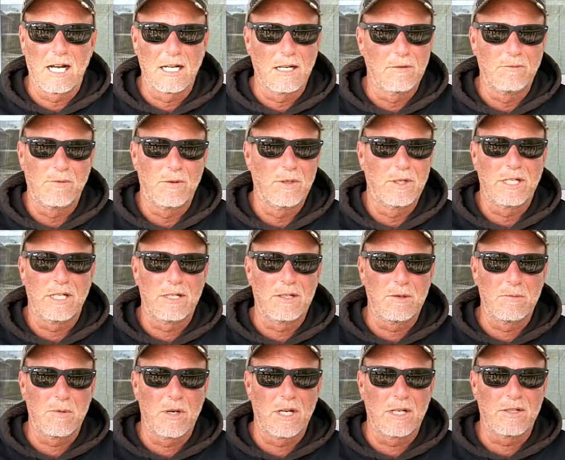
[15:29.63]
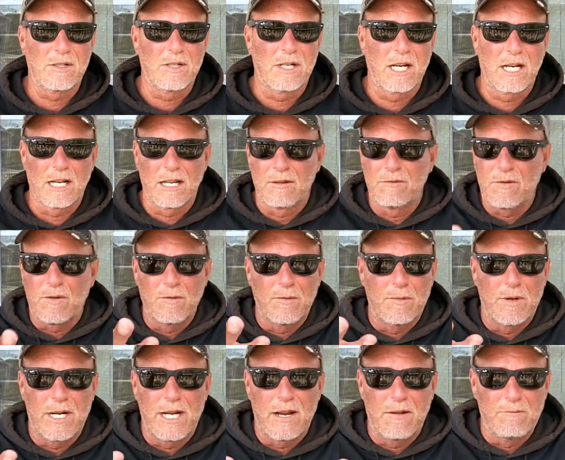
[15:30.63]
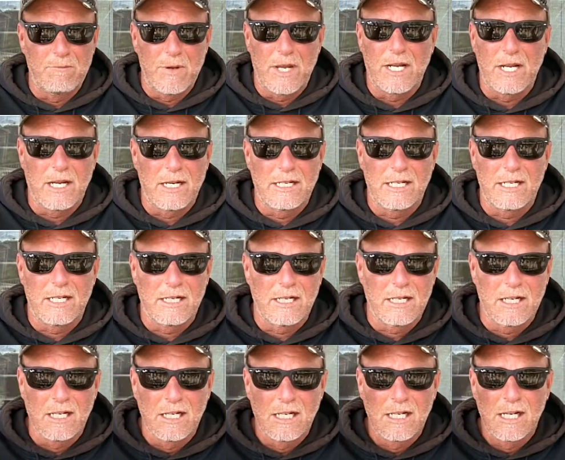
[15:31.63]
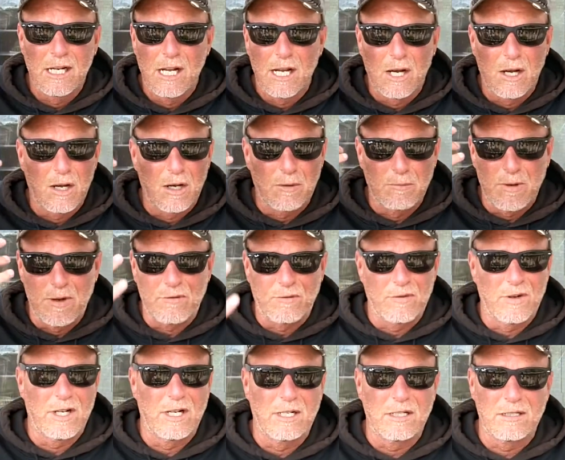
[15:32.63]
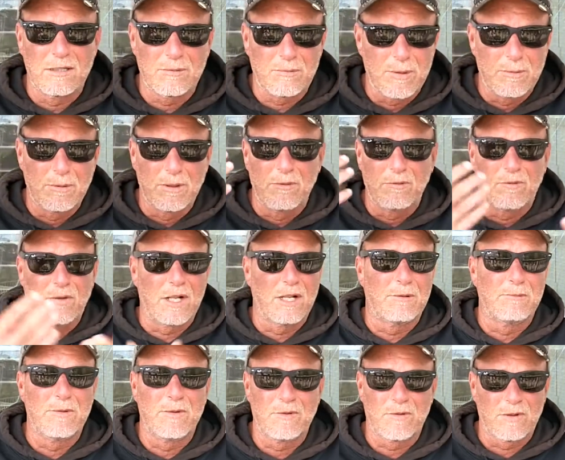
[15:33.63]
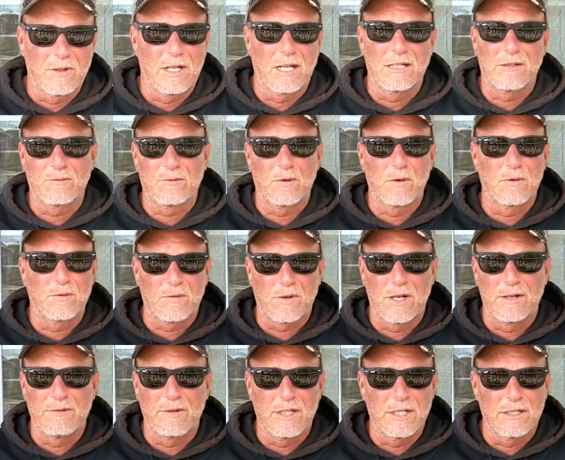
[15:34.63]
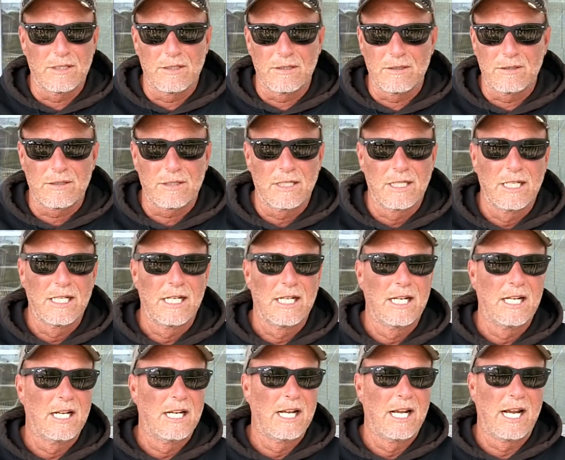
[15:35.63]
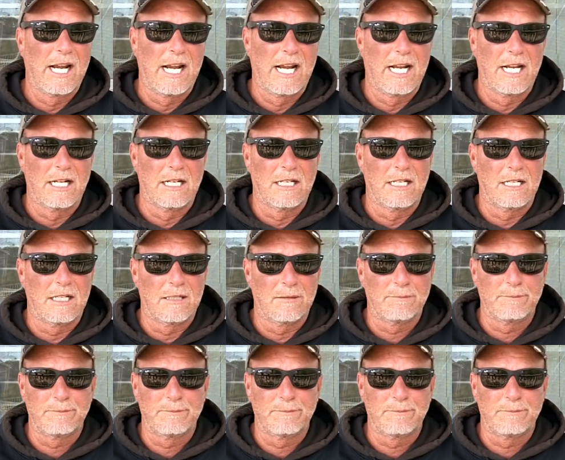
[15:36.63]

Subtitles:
love doing it too much. I love everybody I've met on here, all my friends, people that followed me for the last 4 or 5 years, and